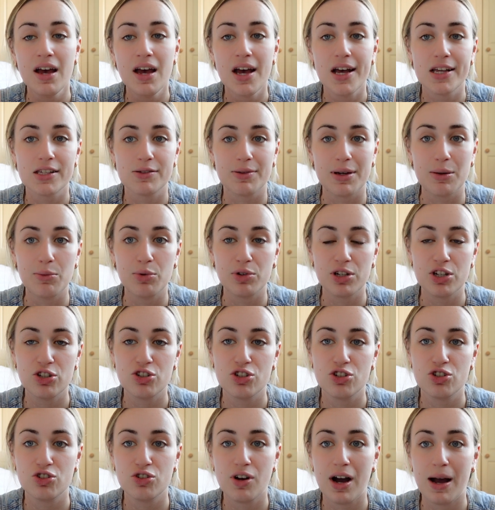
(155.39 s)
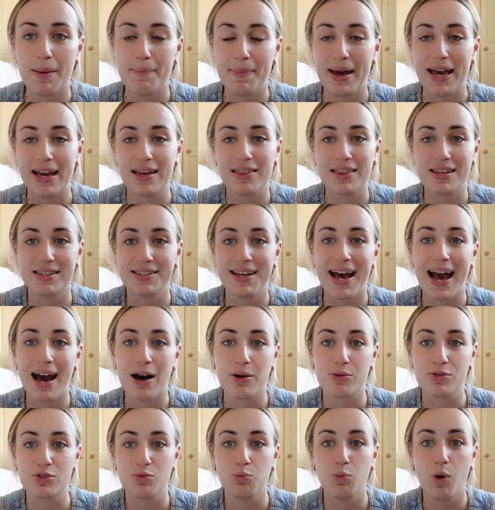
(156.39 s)
So we want to just try and make this
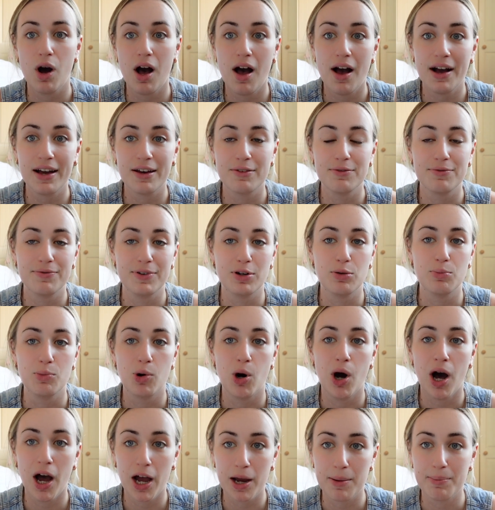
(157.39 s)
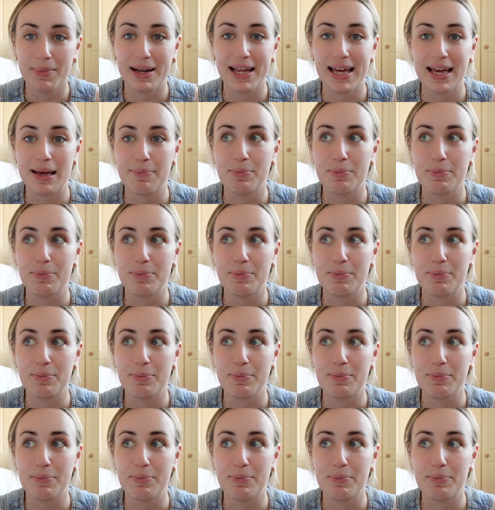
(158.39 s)
house work and feel more homely,